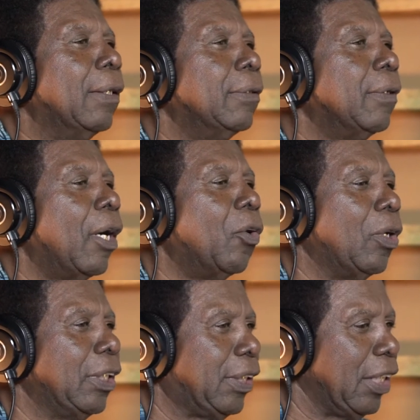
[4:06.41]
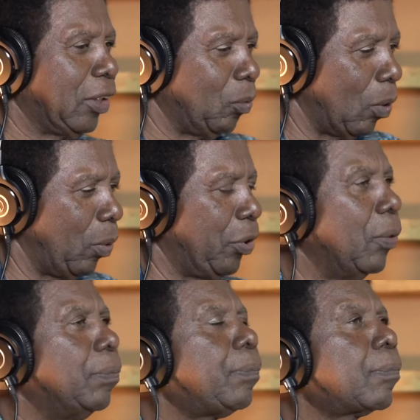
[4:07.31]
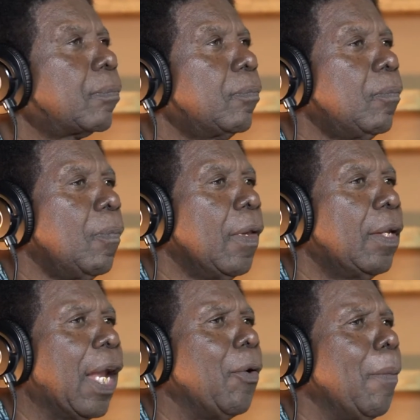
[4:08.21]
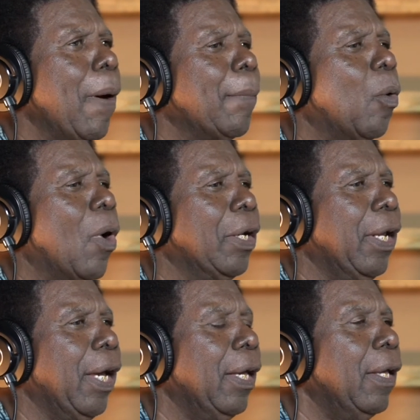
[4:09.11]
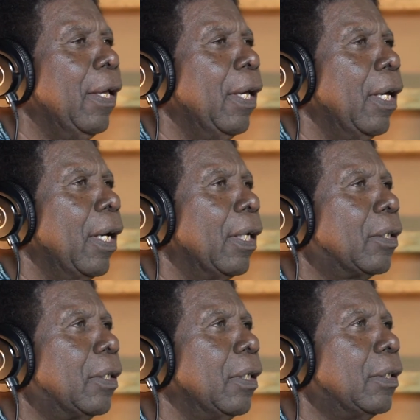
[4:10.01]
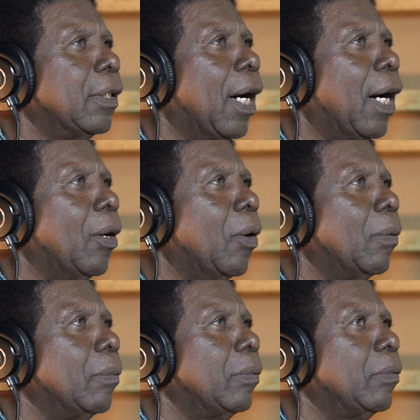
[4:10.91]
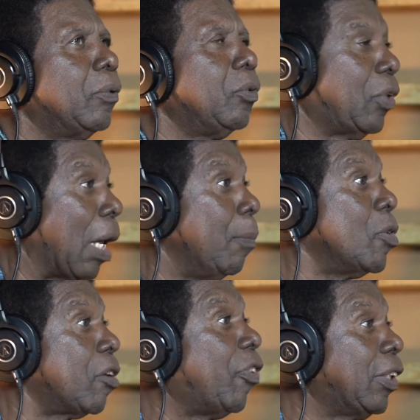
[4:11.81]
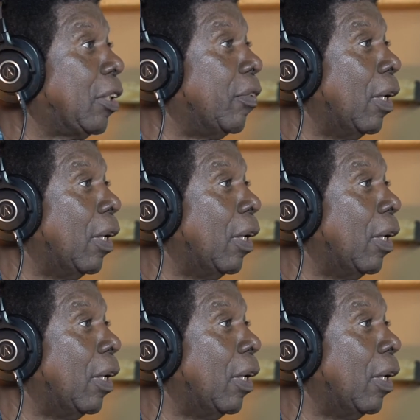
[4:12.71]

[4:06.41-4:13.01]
And all these things is what we do. Then I remember one day, you had music festival.